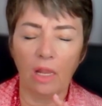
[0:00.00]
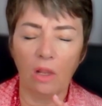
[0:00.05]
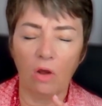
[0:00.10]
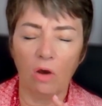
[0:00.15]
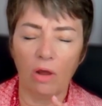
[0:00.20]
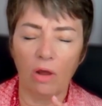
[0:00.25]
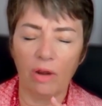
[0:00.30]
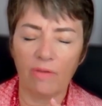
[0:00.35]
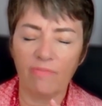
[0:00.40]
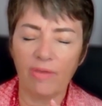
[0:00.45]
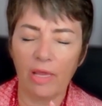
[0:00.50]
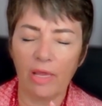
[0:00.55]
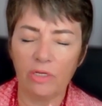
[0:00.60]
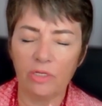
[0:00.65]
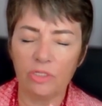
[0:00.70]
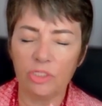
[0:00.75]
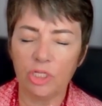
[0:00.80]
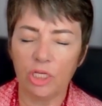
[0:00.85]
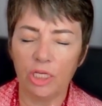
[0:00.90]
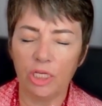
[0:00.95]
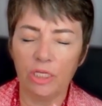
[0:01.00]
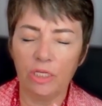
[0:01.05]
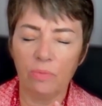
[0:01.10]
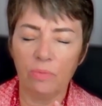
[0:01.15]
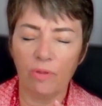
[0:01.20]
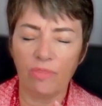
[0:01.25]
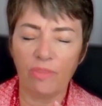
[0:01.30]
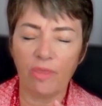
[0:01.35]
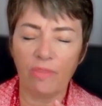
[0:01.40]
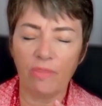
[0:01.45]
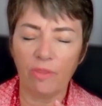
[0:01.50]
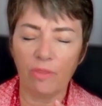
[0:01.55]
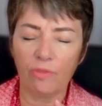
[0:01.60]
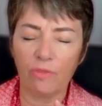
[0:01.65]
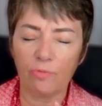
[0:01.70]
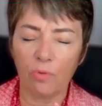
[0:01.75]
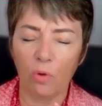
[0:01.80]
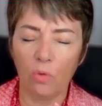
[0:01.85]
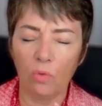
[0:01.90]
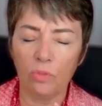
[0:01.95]
a lot of energy within the
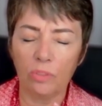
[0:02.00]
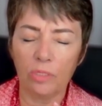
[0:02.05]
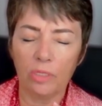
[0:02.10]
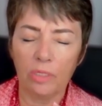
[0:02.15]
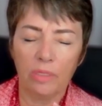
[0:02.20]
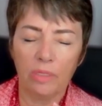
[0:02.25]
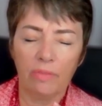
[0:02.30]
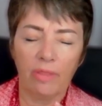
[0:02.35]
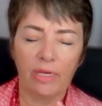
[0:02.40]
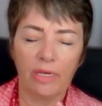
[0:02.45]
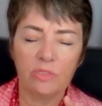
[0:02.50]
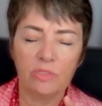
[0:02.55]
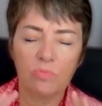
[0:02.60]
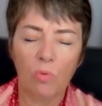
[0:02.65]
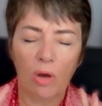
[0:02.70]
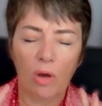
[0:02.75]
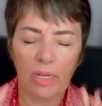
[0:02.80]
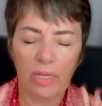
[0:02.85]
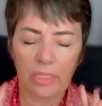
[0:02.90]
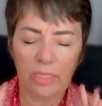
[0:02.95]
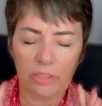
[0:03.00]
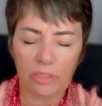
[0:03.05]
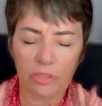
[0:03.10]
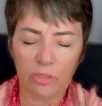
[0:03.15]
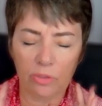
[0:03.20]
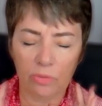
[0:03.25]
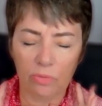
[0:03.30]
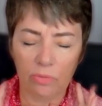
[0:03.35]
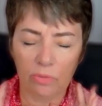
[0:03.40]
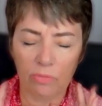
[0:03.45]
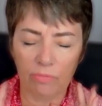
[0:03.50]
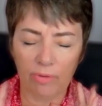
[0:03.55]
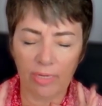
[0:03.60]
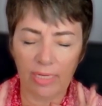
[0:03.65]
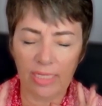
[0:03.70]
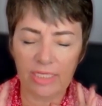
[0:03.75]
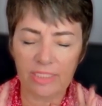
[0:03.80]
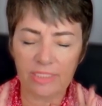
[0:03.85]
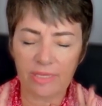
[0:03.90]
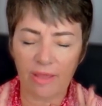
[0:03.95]
throat that is wanting to
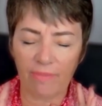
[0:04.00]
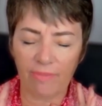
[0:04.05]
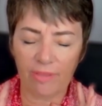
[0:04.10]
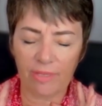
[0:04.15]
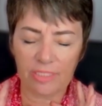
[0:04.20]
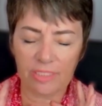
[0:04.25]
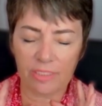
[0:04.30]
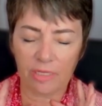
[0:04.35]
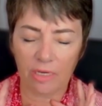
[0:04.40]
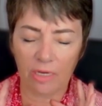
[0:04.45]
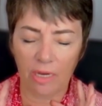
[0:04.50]
release at this